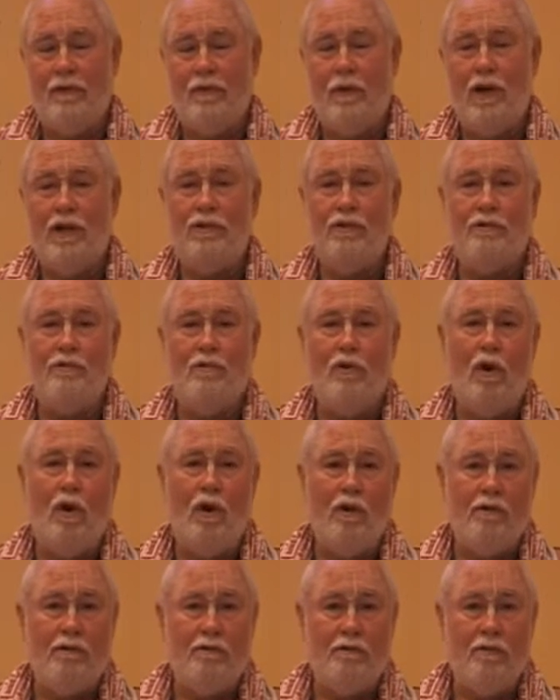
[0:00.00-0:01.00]
the
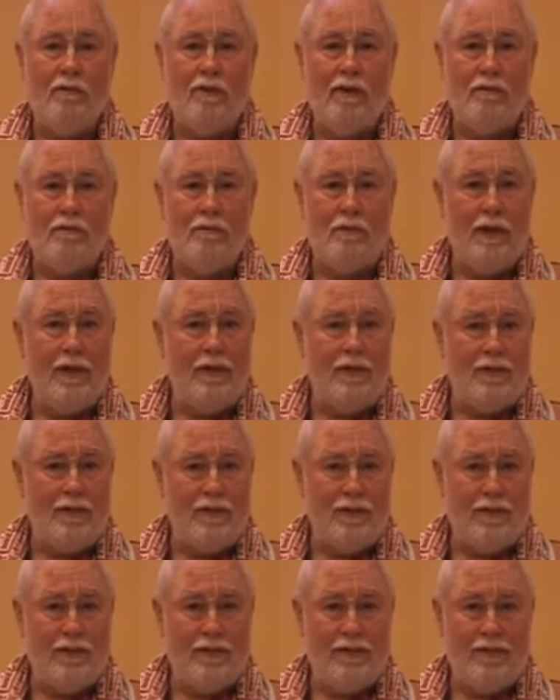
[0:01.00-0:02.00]
reservoir of
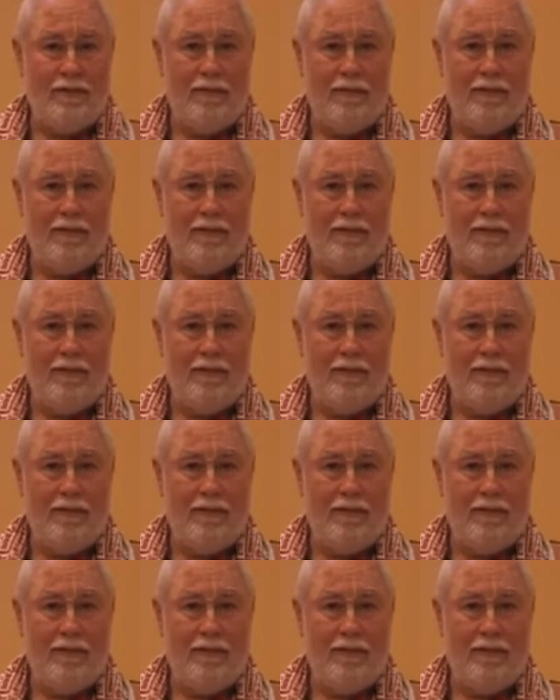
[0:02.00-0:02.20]
bliss,